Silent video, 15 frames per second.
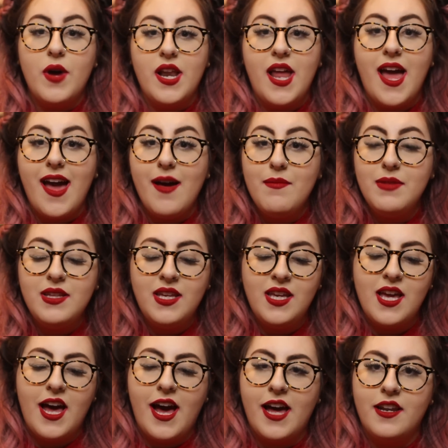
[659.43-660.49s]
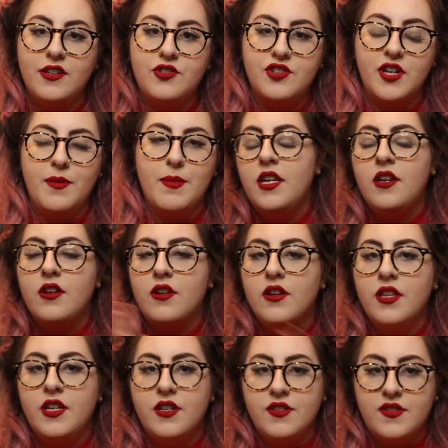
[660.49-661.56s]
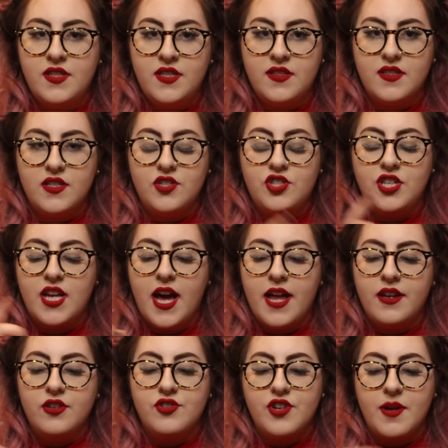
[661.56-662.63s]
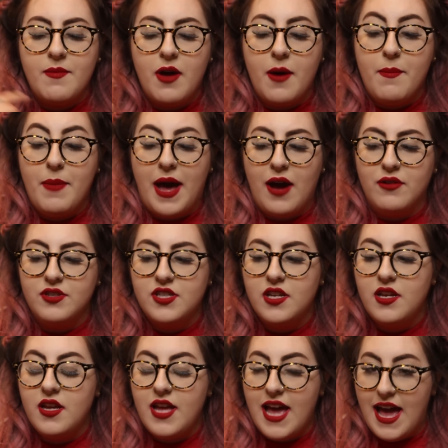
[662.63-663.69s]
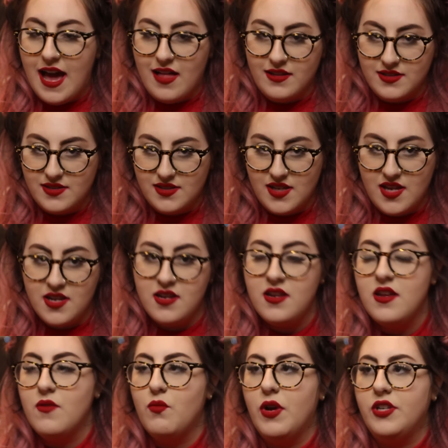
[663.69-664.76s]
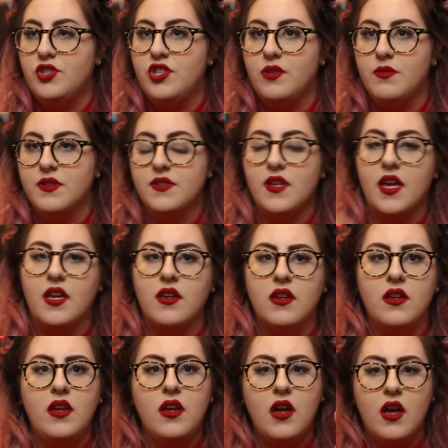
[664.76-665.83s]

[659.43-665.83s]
when Emily had a dream in an earlier season, she had a dream about Allison when she was like